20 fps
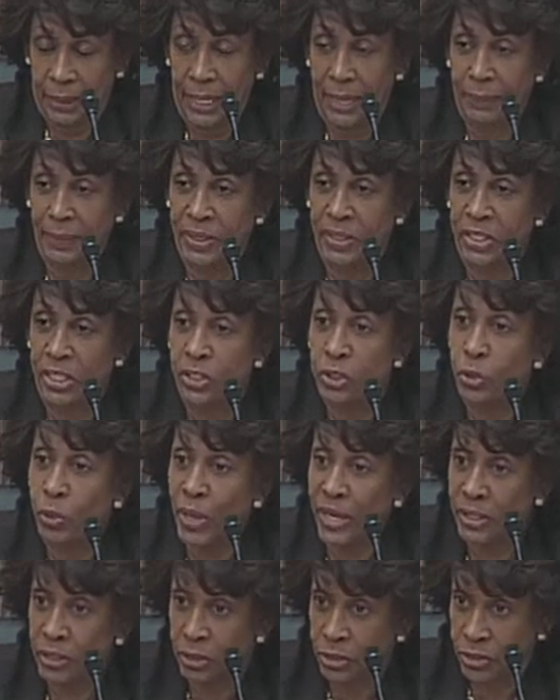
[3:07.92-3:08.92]
let me just
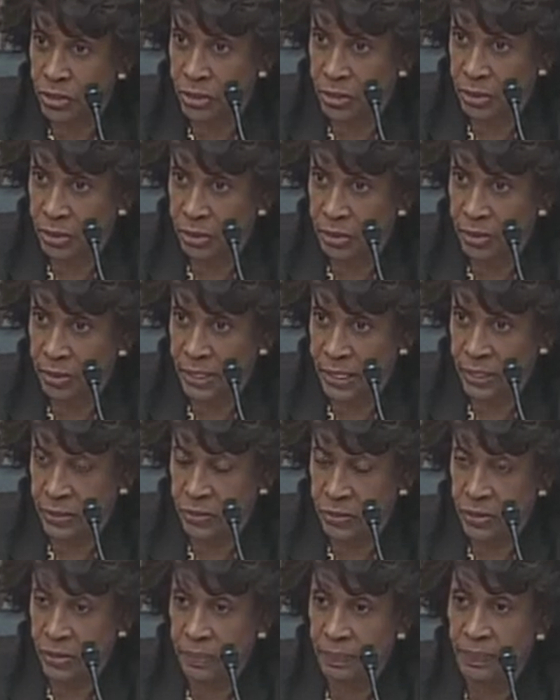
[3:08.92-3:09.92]
register
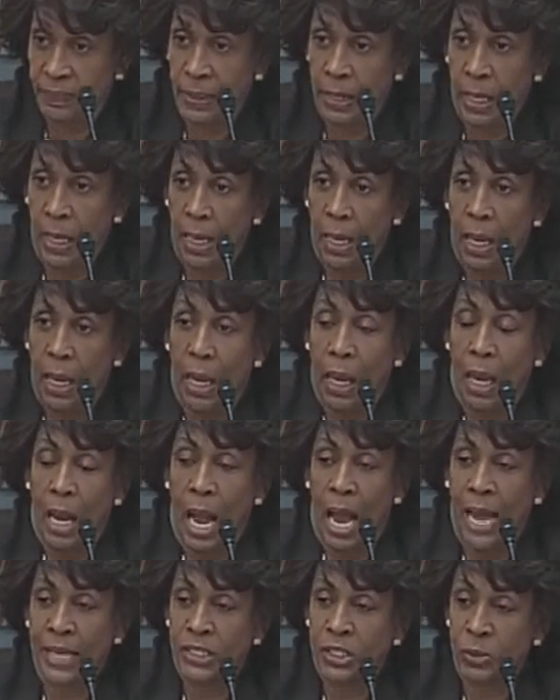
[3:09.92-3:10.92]
this.
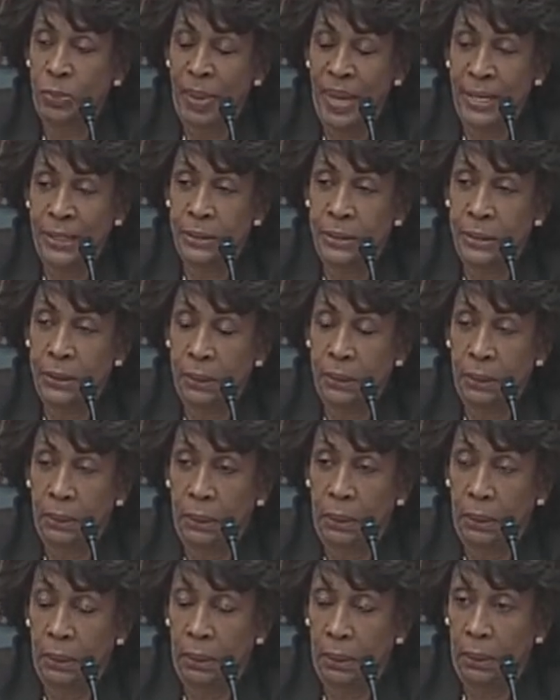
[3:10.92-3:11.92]
I spent
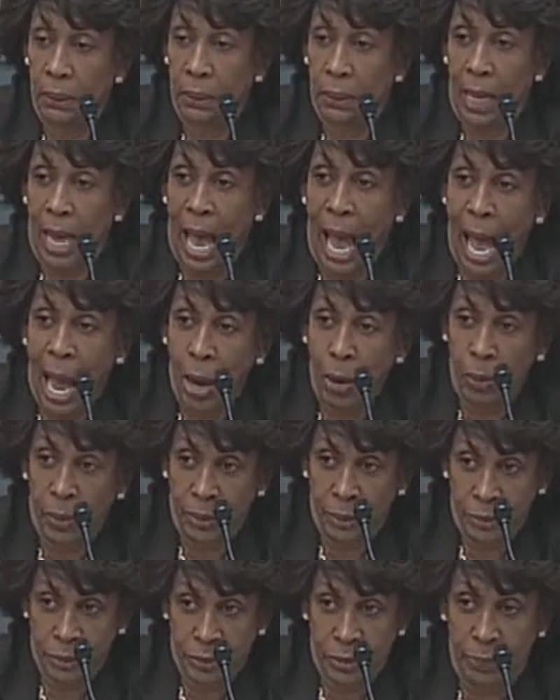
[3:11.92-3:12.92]

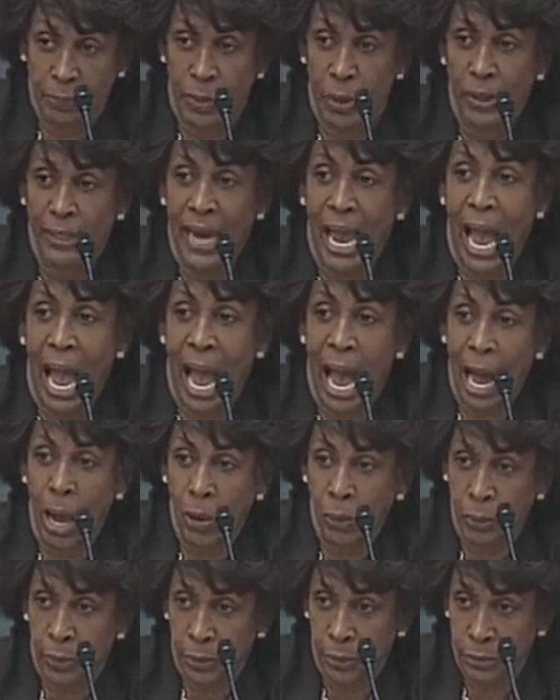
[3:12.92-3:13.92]
hours upon
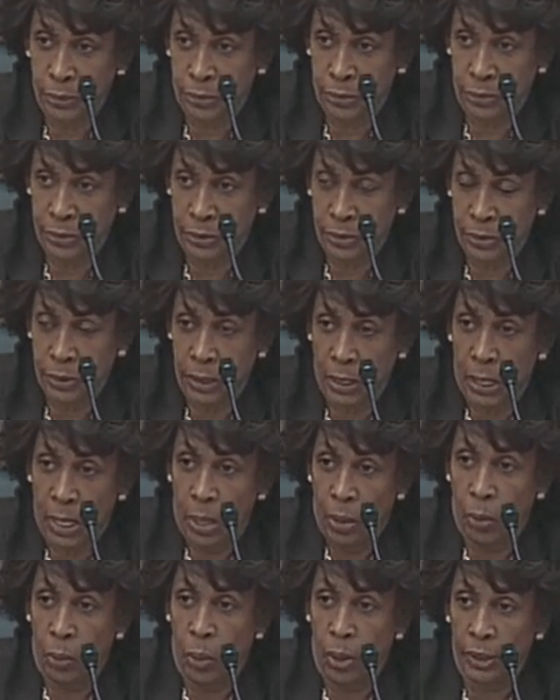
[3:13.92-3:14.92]
hours
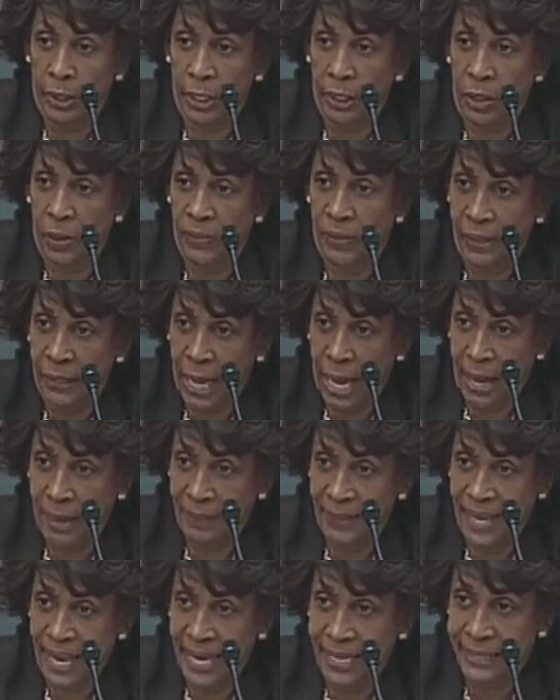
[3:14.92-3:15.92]
working on the
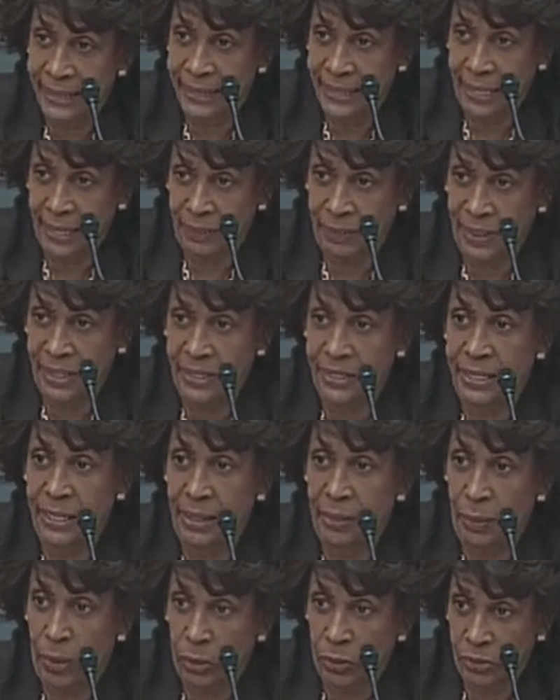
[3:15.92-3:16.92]

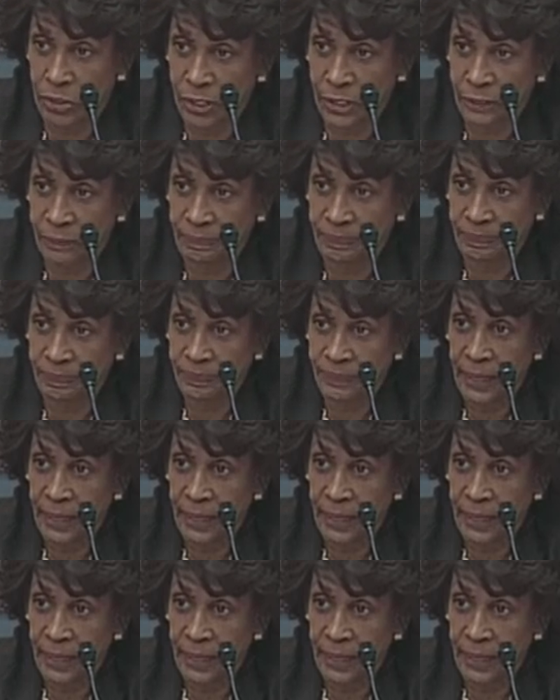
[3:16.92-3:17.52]
Comcast-NBC merger